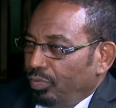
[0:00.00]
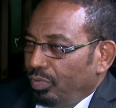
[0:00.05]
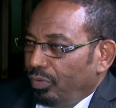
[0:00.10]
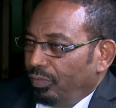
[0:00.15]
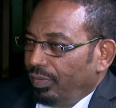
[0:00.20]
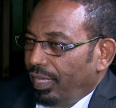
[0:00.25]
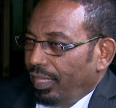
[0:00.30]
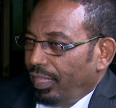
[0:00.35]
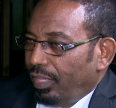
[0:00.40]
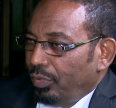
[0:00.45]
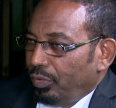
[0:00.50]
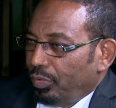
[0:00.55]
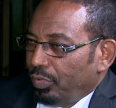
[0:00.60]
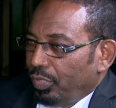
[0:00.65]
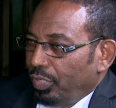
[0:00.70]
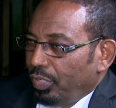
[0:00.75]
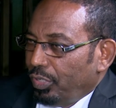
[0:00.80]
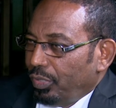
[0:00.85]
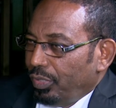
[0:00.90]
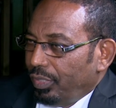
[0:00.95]
of the other
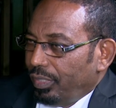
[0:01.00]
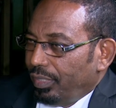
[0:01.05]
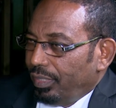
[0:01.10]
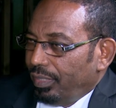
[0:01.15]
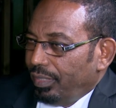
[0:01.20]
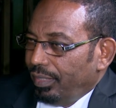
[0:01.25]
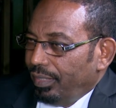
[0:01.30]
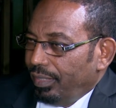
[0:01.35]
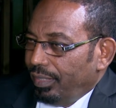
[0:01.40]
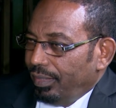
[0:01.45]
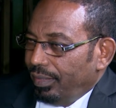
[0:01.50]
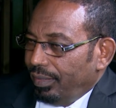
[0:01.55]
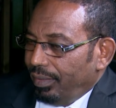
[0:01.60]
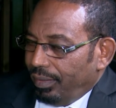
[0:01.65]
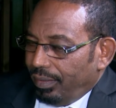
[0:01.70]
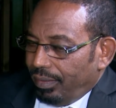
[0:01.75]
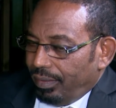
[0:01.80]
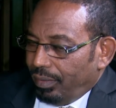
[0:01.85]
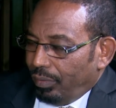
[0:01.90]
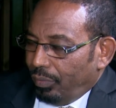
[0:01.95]
jurisdictions,
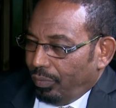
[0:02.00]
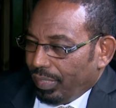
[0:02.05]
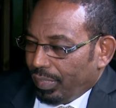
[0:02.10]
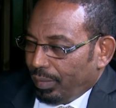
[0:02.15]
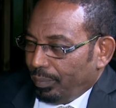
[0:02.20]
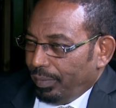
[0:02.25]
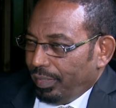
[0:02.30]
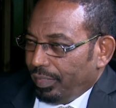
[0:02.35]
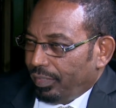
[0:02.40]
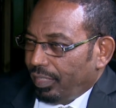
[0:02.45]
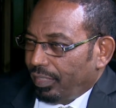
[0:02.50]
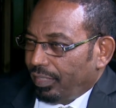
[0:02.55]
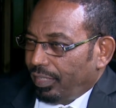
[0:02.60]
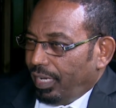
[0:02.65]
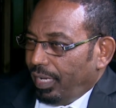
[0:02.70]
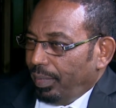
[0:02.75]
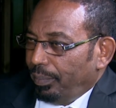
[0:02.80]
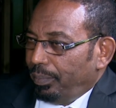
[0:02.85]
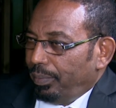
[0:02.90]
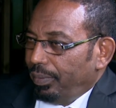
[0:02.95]
Westminster
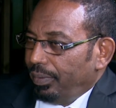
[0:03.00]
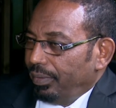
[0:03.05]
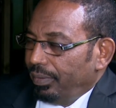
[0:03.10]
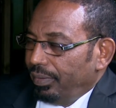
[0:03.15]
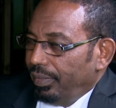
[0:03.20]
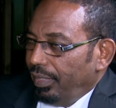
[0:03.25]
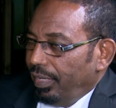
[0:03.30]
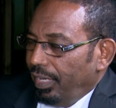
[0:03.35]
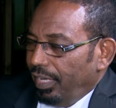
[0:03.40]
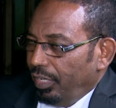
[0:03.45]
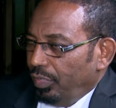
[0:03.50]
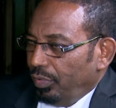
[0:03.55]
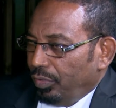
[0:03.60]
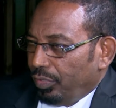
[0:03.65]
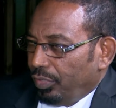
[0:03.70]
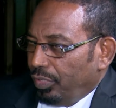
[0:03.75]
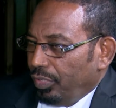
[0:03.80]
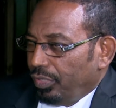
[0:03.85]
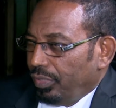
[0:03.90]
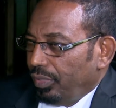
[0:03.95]
type, any
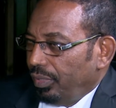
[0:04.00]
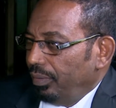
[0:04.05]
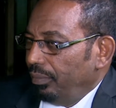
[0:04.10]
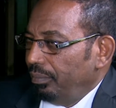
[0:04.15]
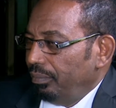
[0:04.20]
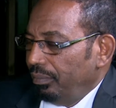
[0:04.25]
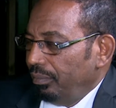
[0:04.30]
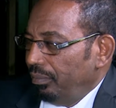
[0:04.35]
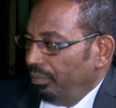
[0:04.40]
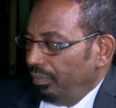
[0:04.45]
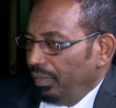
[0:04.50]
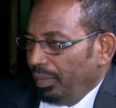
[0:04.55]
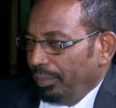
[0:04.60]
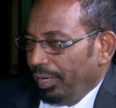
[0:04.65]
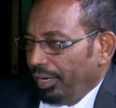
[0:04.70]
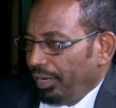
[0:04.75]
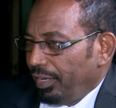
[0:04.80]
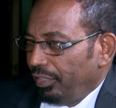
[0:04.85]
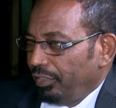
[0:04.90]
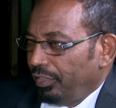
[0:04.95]
jurisdiction, the
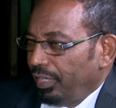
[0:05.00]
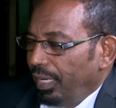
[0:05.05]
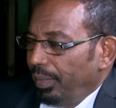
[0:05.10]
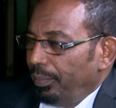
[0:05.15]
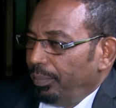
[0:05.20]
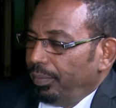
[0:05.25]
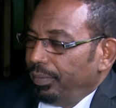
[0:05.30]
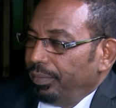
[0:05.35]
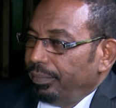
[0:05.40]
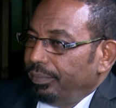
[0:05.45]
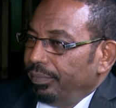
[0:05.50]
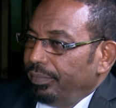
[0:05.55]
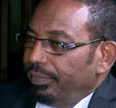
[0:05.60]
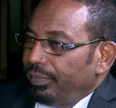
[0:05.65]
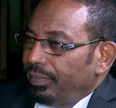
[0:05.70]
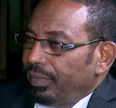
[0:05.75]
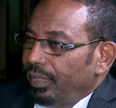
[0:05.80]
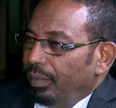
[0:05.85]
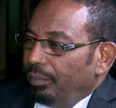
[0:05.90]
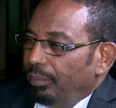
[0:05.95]
American type,
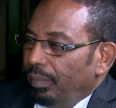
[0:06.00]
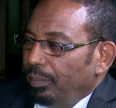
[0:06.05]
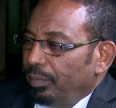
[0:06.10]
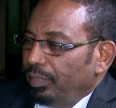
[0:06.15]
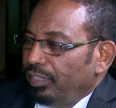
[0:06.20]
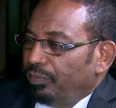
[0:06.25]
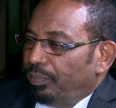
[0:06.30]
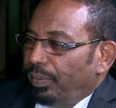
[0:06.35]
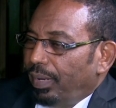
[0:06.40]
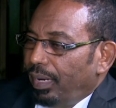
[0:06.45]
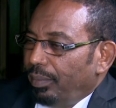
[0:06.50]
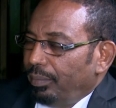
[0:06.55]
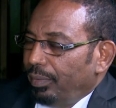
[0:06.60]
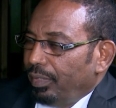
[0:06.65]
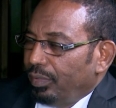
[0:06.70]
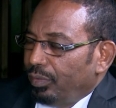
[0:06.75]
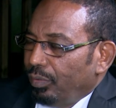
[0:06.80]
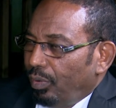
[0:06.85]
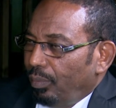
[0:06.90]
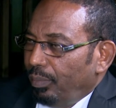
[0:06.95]
members of
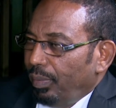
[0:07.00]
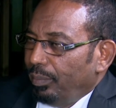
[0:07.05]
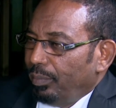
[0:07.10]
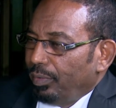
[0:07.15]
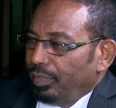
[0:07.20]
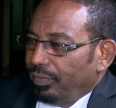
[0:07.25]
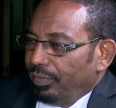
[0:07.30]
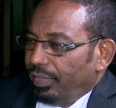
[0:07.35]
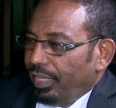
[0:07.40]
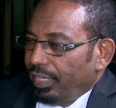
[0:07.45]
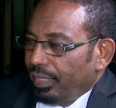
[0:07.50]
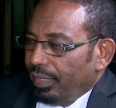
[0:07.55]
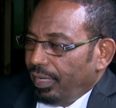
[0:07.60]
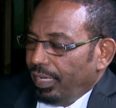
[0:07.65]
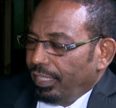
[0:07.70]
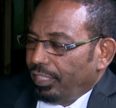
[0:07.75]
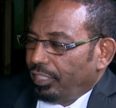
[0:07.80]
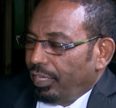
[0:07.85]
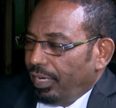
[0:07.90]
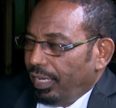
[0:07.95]
parliament or members of the
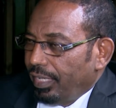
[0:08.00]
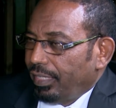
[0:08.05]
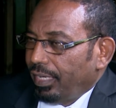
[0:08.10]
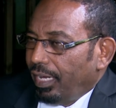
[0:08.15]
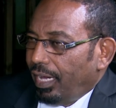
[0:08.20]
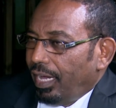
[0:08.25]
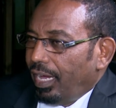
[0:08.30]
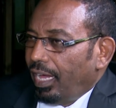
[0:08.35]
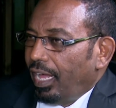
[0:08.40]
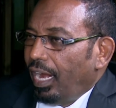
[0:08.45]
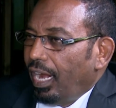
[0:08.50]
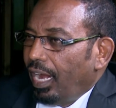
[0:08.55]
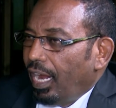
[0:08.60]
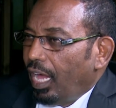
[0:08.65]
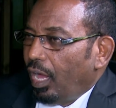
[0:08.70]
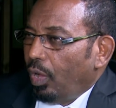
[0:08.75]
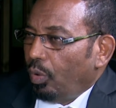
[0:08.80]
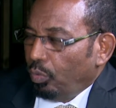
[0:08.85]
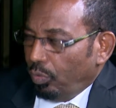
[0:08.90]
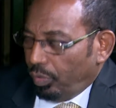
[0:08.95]
legislature are
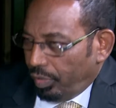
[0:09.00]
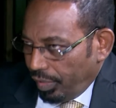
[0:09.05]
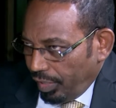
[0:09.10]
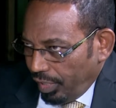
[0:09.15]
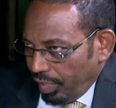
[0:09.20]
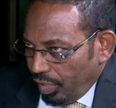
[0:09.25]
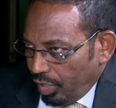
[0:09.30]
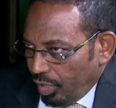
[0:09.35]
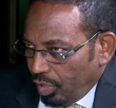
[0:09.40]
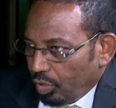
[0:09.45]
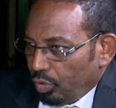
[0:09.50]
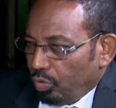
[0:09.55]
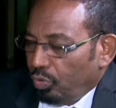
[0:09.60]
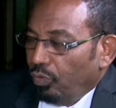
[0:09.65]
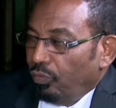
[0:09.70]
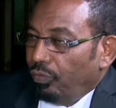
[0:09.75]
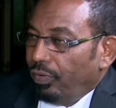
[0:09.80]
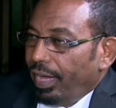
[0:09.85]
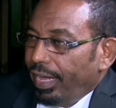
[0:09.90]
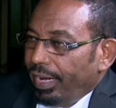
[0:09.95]
allowed to
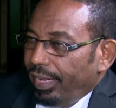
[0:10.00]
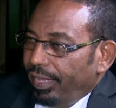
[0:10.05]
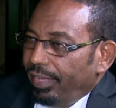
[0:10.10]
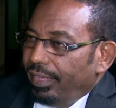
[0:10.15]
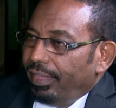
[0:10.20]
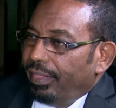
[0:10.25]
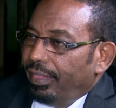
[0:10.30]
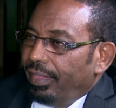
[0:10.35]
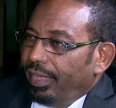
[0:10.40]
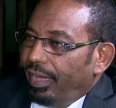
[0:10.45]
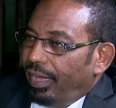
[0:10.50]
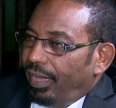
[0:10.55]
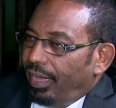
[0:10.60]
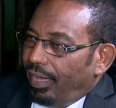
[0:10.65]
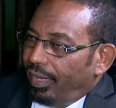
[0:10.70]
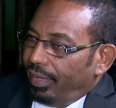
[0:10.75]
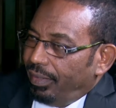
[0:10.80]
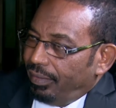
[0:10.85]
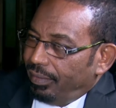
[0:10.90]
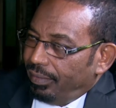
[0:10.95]
vary their
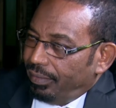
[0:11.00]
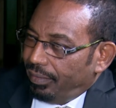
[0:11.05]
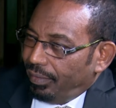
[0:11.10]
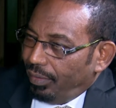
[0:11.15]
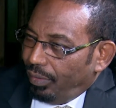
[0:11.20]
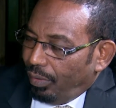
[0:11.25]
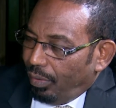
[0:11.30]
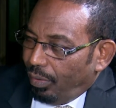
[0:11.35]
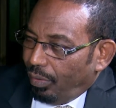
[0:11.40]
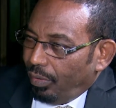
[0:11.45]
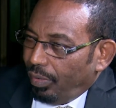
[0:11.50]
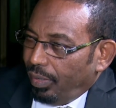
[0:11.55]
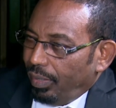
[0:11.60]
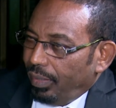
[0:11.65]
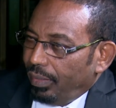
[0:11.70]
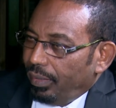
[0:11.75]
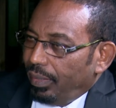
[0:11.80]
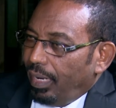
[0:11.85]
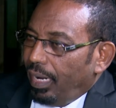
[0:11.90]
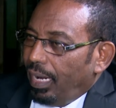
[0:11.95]
own
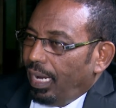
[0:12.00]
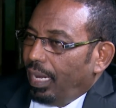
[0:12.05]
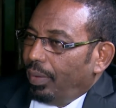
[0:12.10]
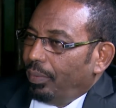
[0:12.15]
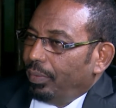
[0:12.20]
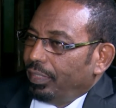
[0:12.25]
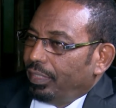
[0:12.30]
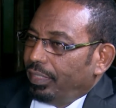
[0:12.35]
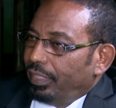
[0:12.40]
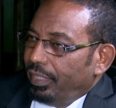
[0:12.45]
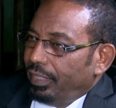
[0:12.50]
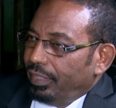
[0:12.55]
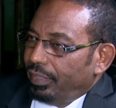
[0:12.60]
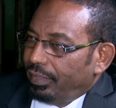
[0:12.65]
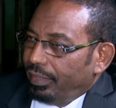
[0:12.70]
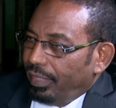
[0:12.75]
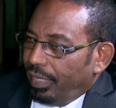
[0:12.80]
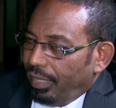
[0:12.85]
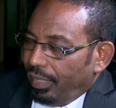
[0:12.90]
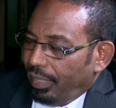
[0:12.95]

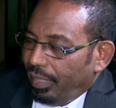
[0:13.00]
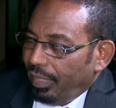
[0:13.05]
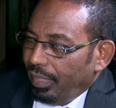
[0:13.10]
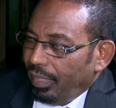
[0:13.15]
allowances and